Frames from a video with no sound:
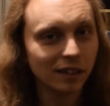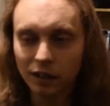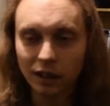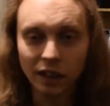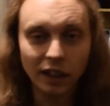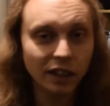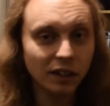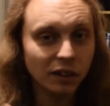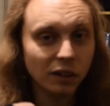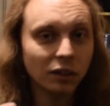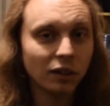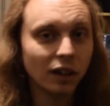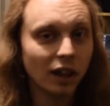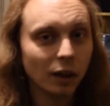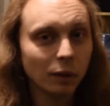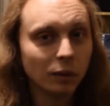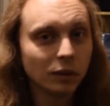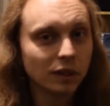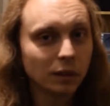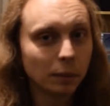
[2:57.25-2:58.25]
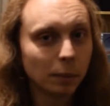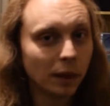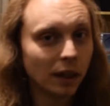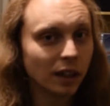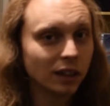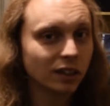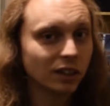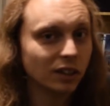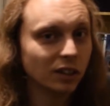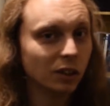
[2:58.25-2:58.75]
He knew that I was the
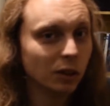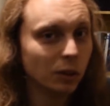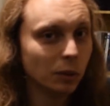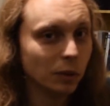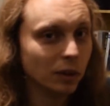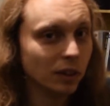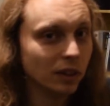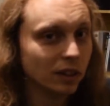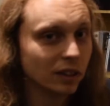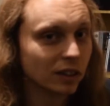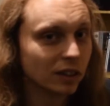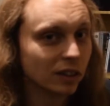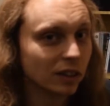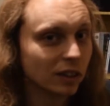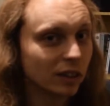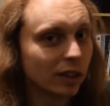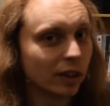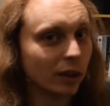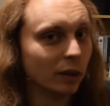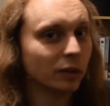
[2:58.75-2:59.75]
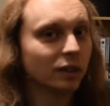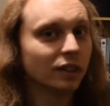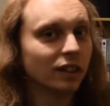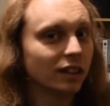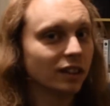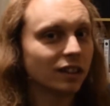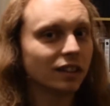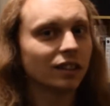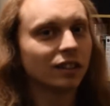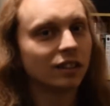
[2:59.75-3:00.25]
person who was
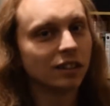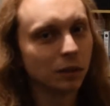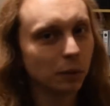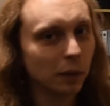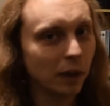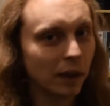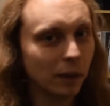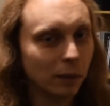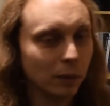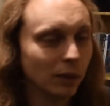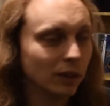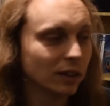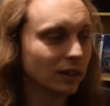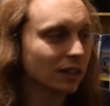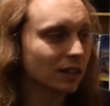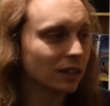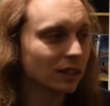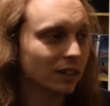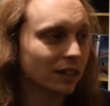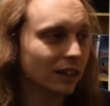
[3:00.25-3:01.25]
closest to where it was.